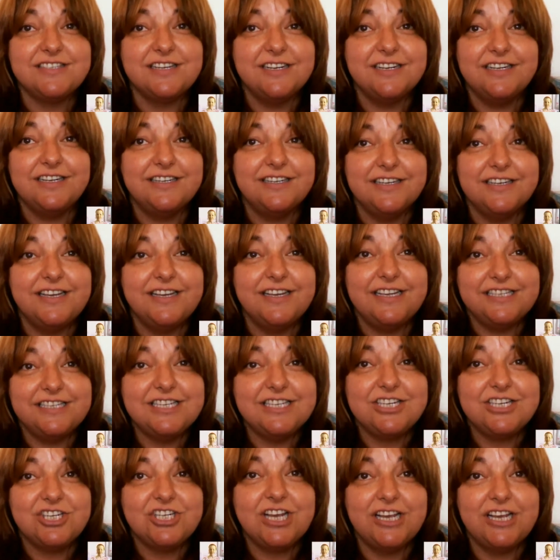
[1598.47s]

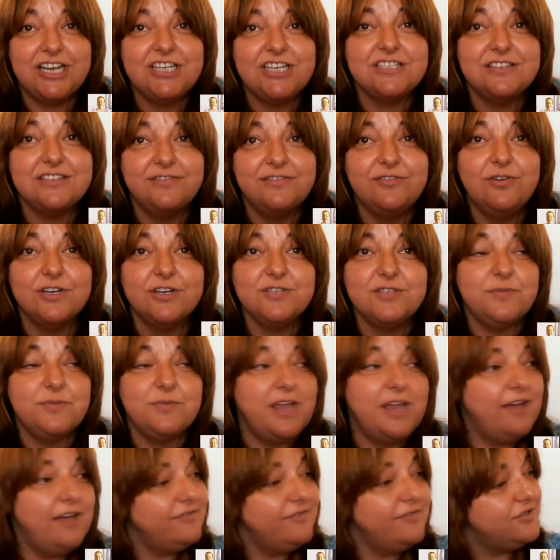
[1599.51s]
Of course, we
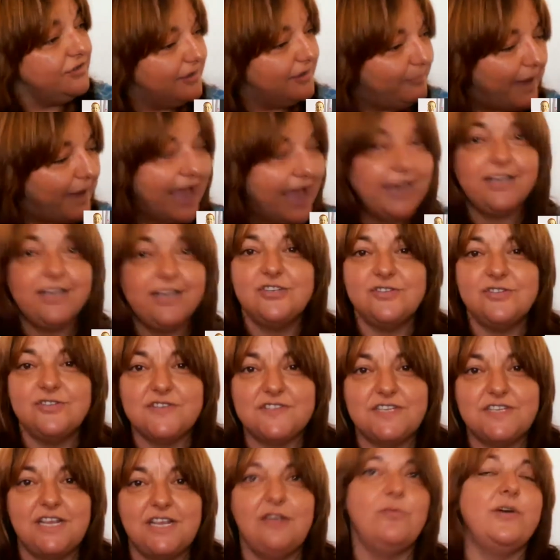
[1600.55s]
have to look back and to
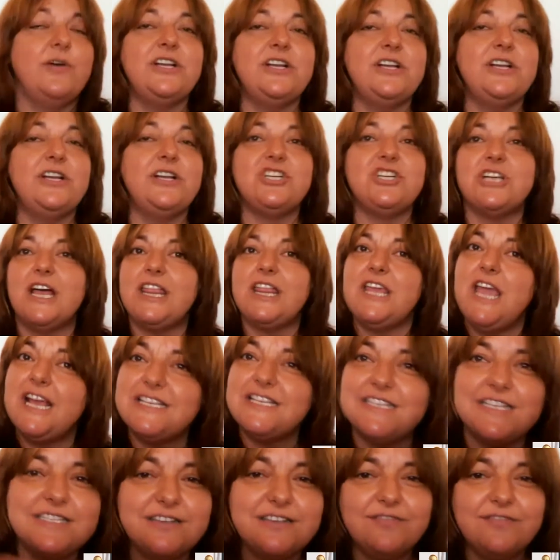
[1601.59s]
see which are the
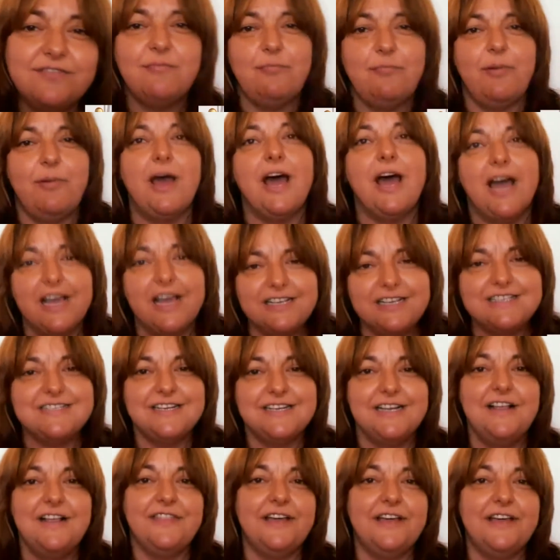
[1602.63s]
essence of the
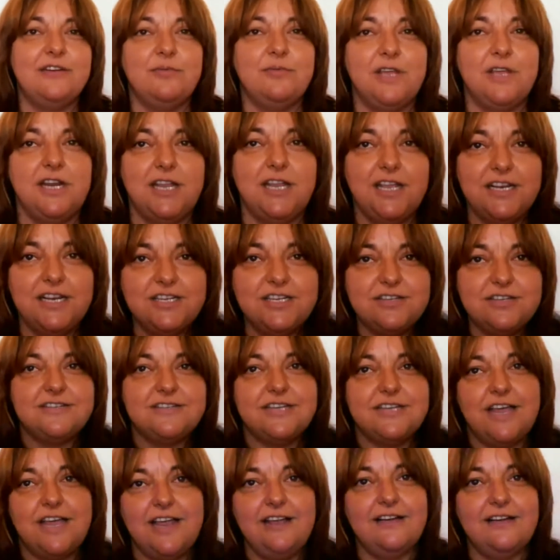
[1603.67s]
past that we need to
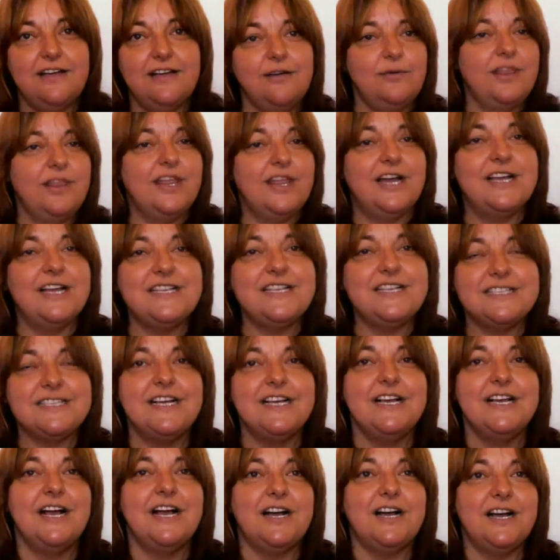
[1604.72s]
take with us
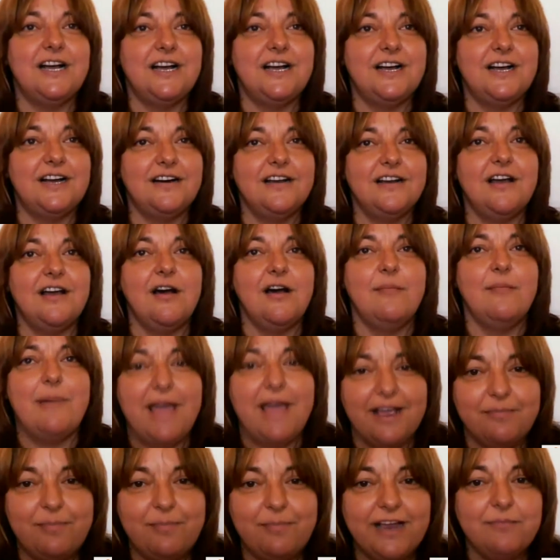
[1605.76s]
on our
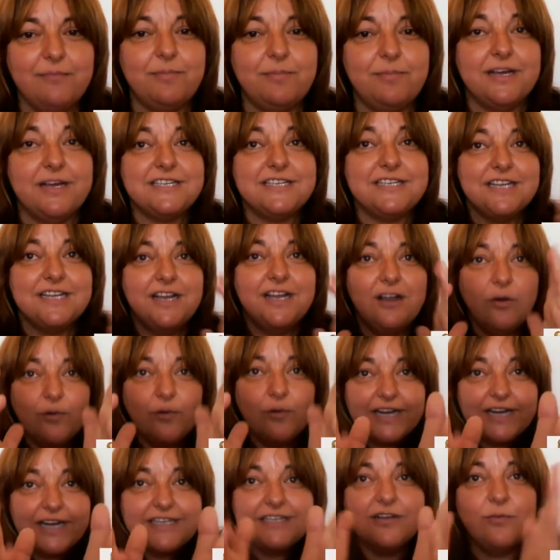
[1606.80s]
backpack. But
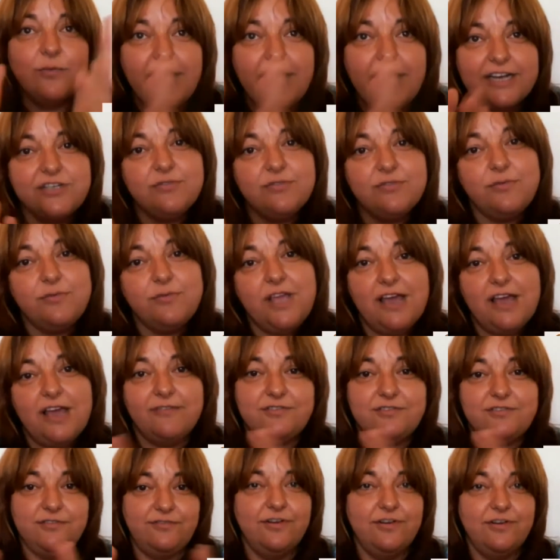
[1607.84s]
where do we have
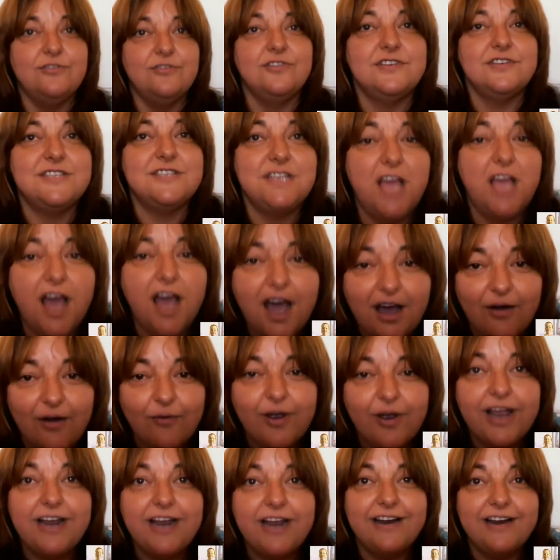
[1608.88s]
to focus now?
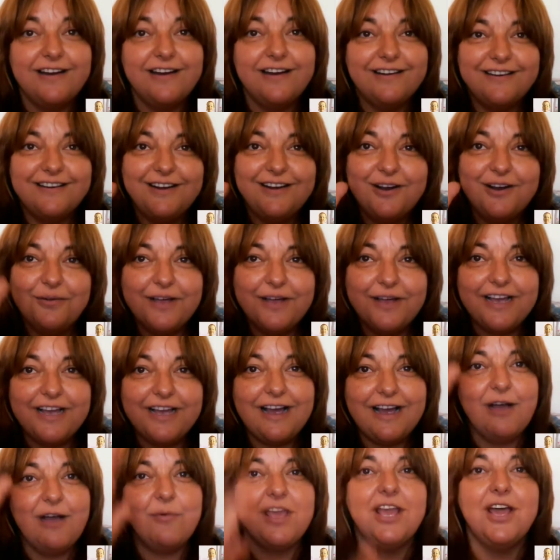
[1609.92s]
Where
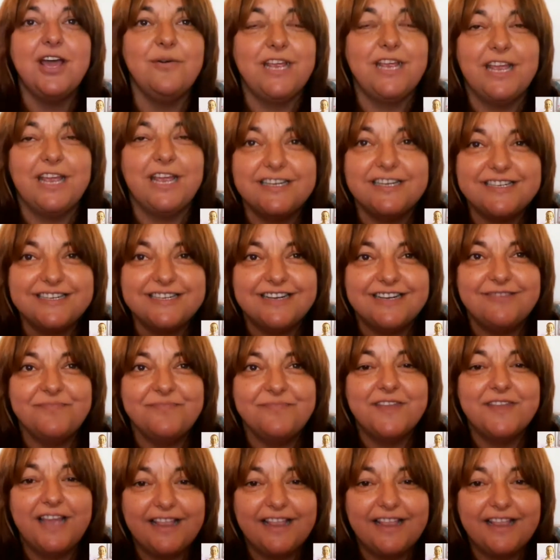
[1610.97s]
are we going?
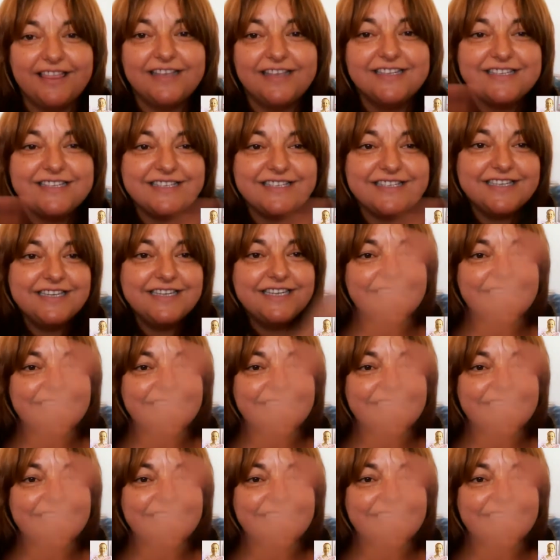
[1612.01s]
And this,